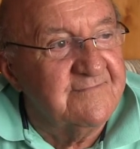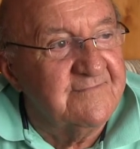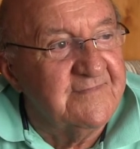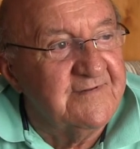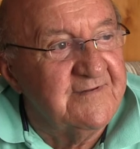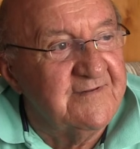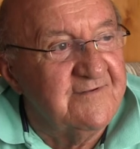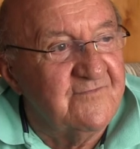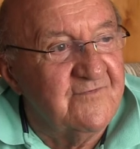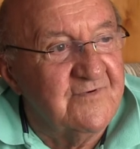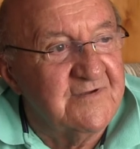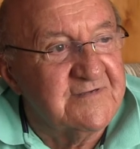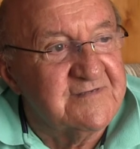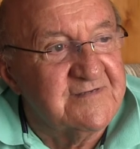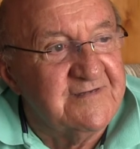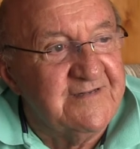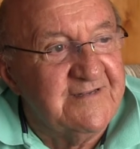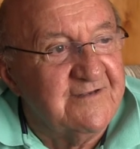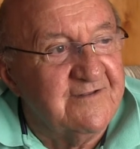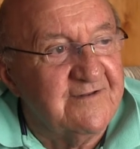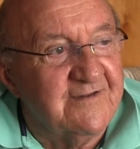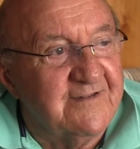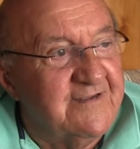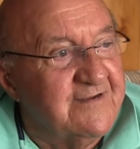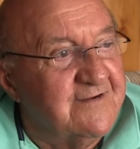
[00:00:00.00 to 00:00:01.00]
And it wasn't
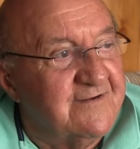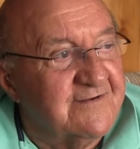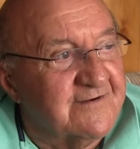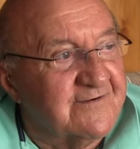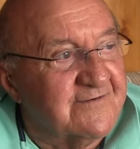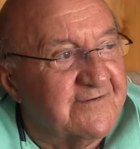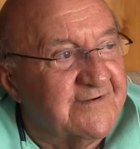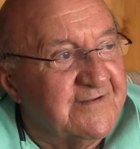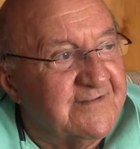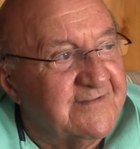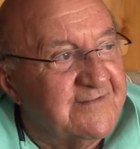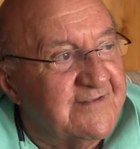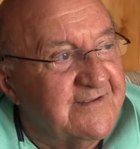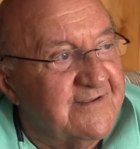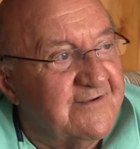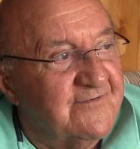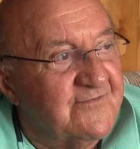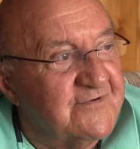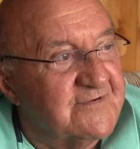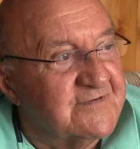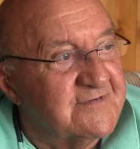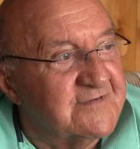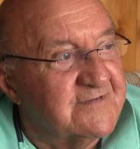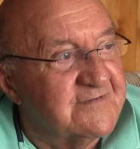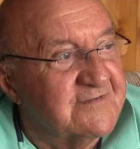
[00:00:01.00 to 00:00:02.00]
illegal or anything. It
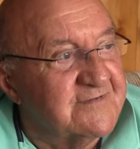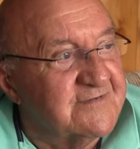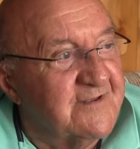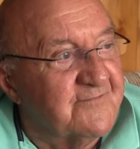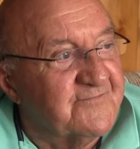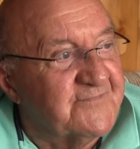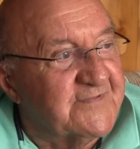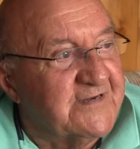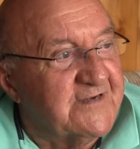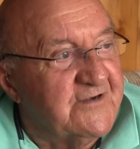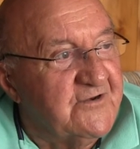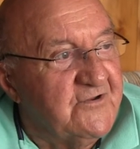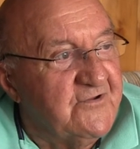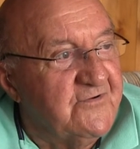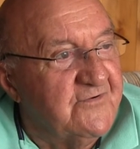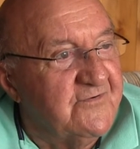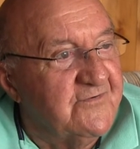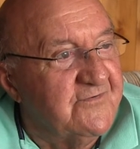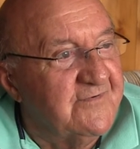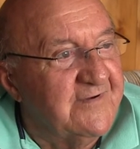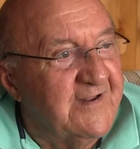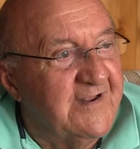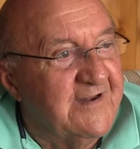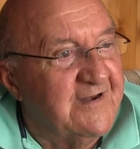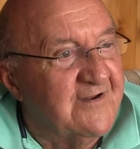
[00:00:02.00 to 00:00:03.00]
was just something
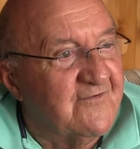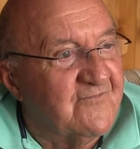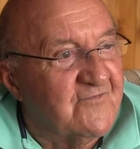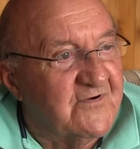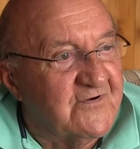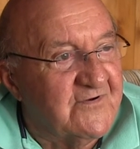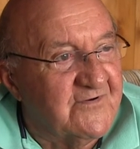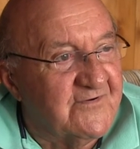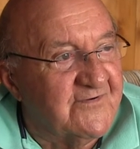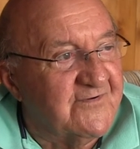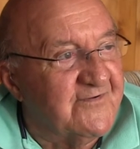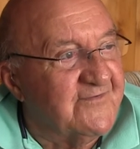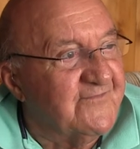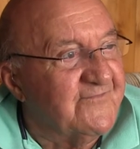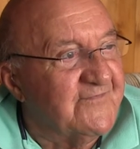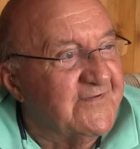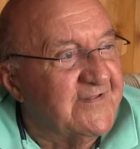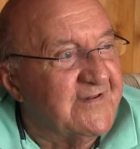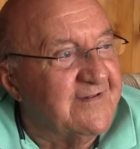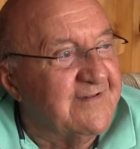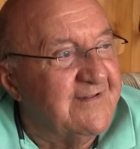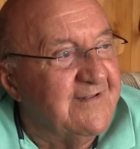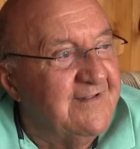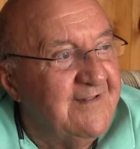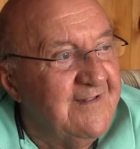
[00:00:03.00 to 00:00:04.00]
new. They never heard of
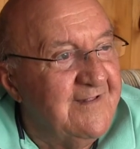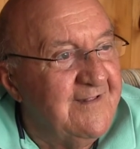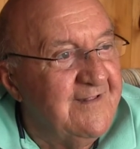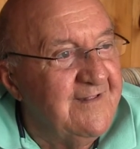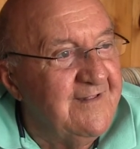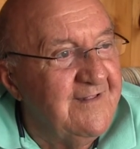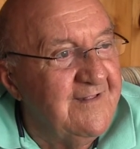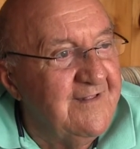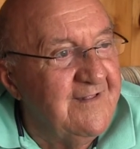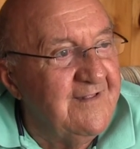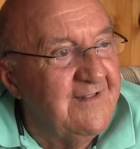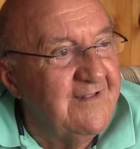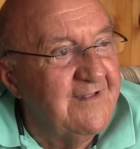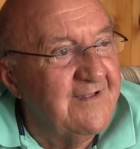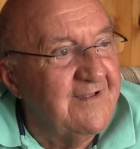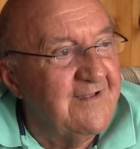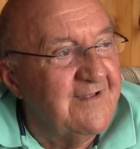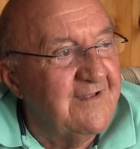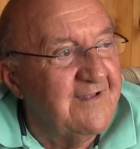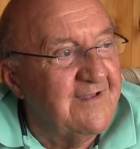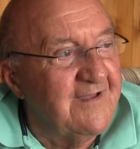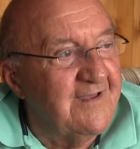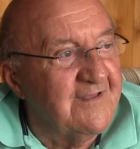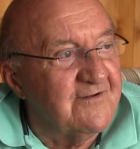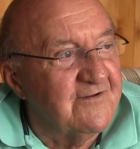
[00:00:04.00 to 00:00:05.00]
it.
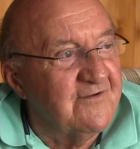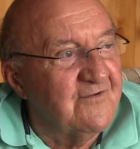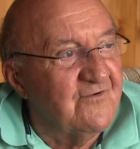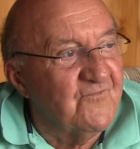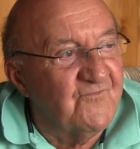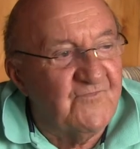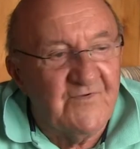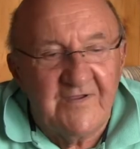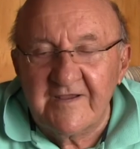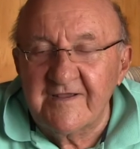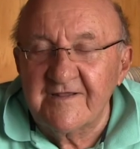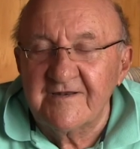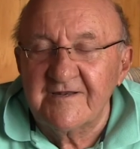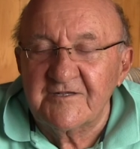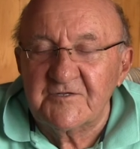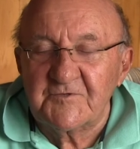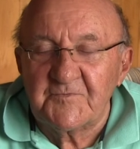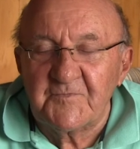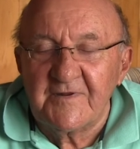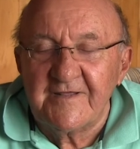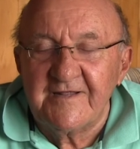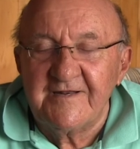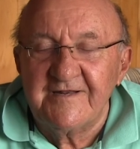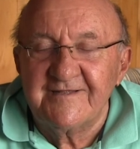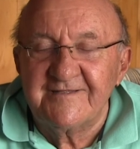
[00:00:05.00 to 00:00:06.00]
Uh, I don't know if I can
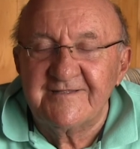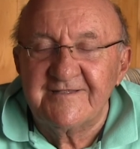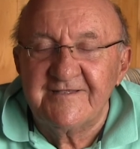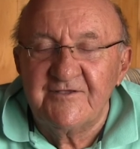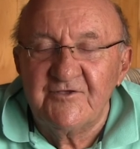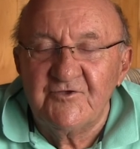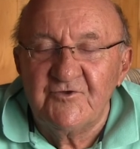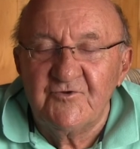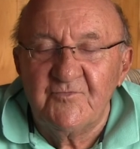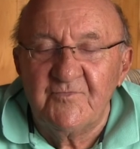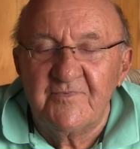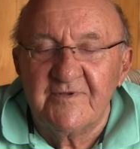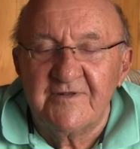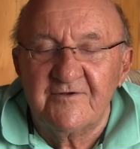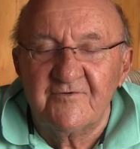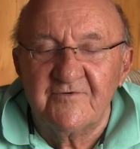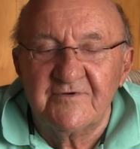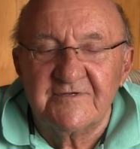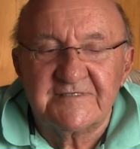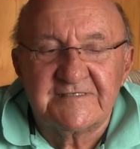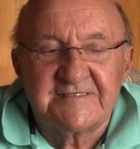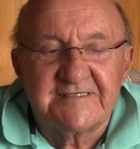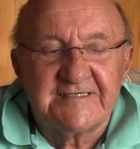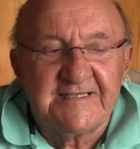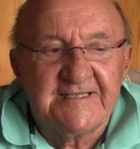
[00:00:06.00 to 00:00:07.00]
explain it to you, but it
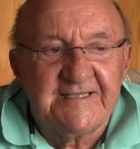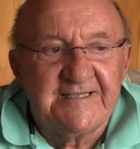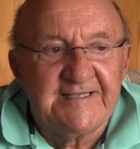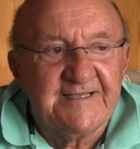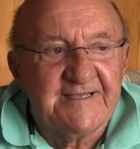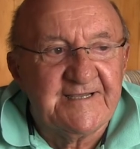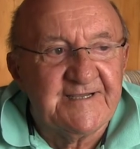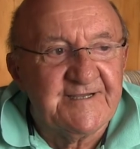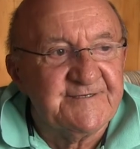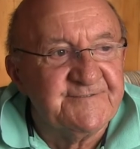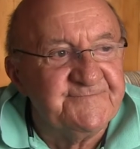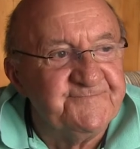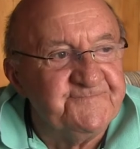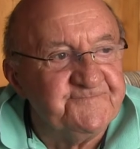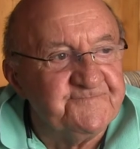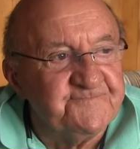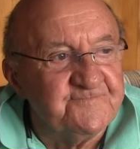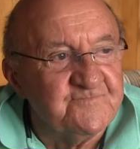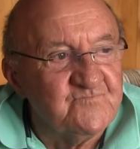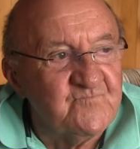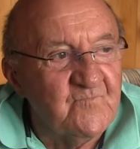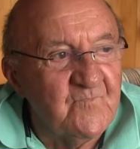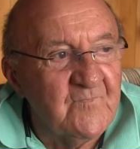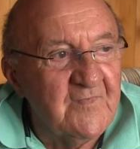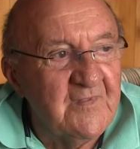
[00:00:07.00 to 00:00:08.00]
was a, uh,
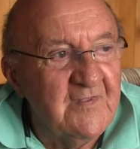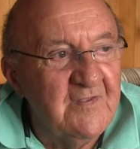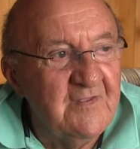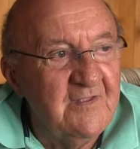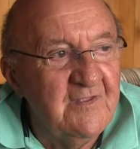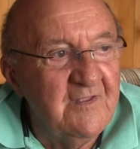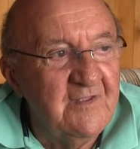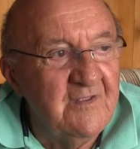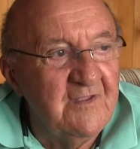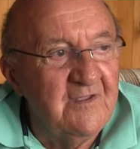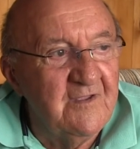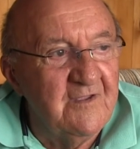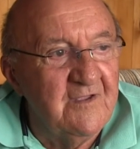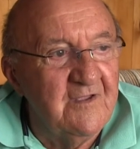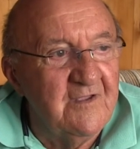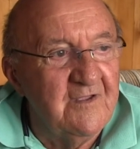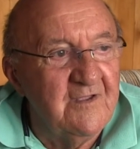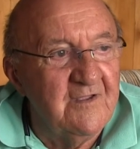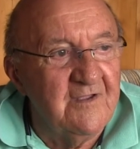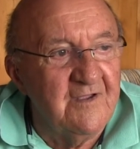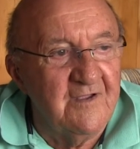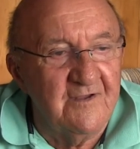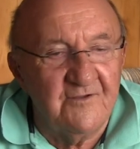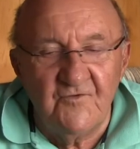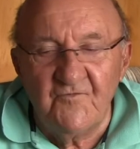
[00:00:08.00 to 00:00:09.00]

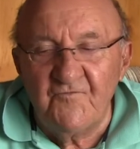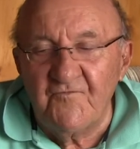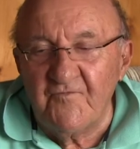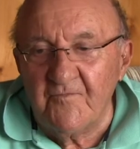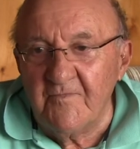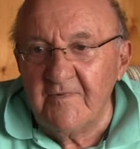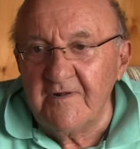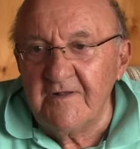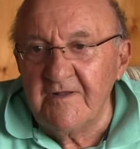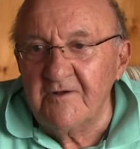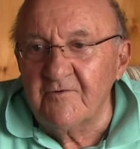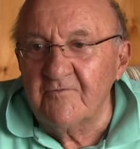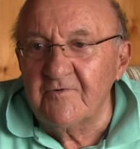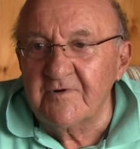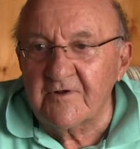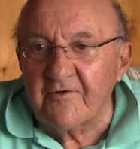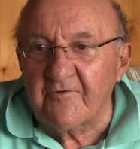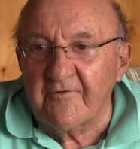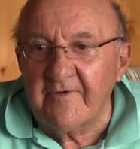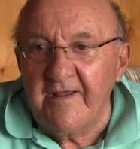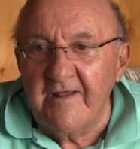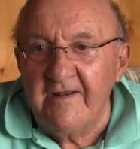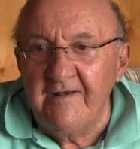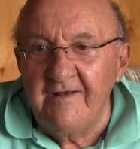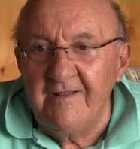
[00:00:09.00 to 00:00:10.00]
are you familiar with
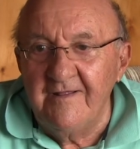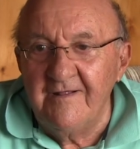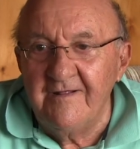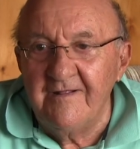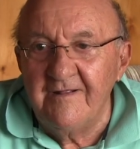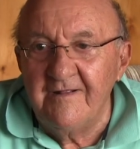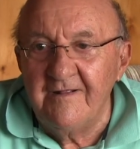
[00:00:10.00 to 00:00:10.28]
grain?